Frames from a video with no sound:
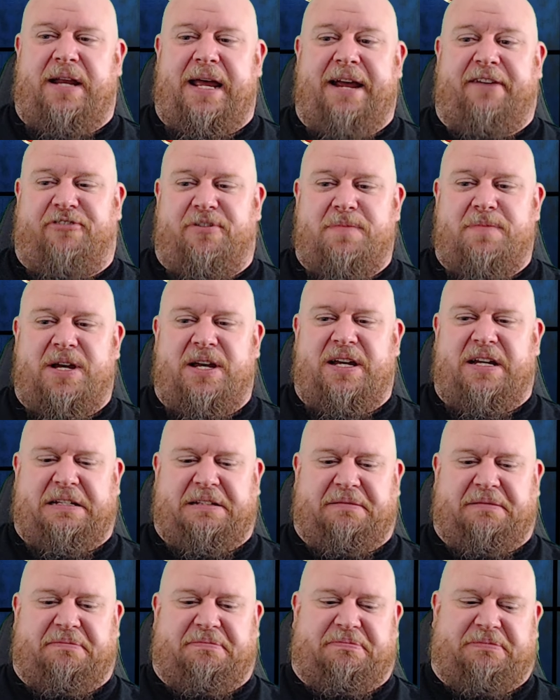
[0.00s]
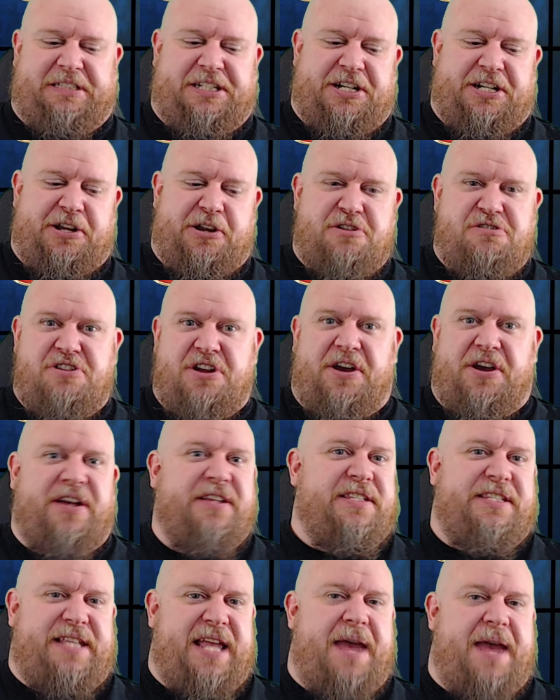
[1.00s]
like, from
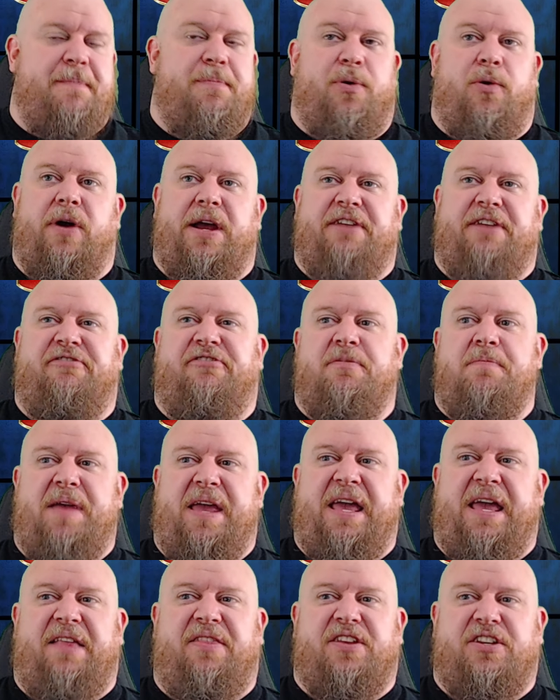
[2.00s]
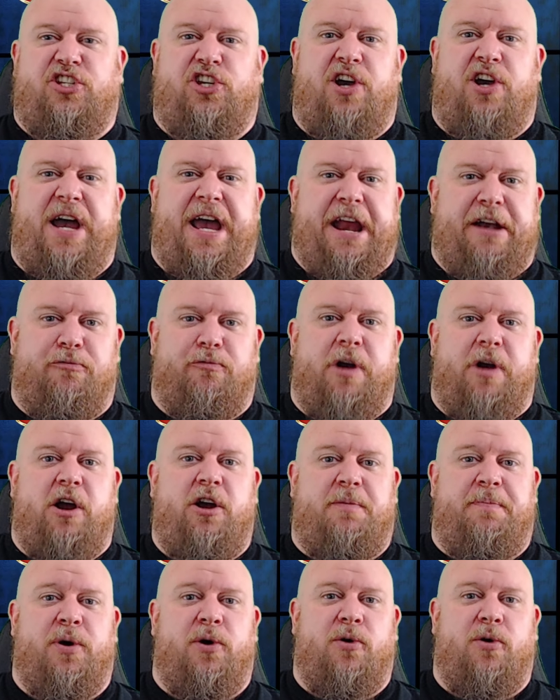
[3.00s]
nerd standpoint for being the giant
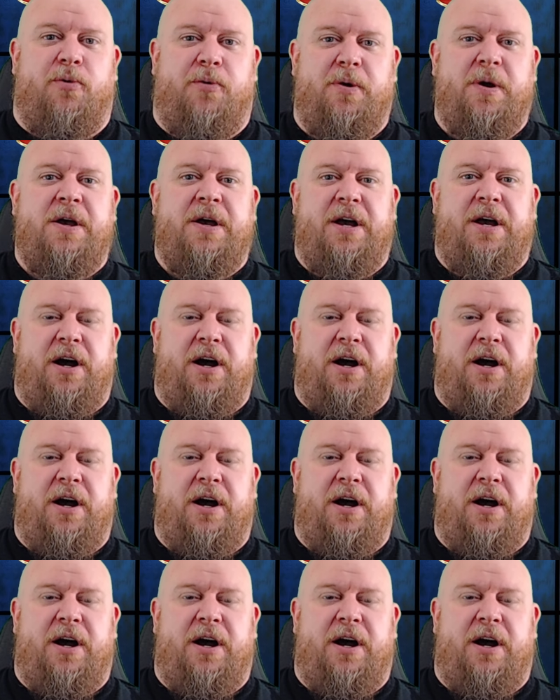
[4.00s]
rug pull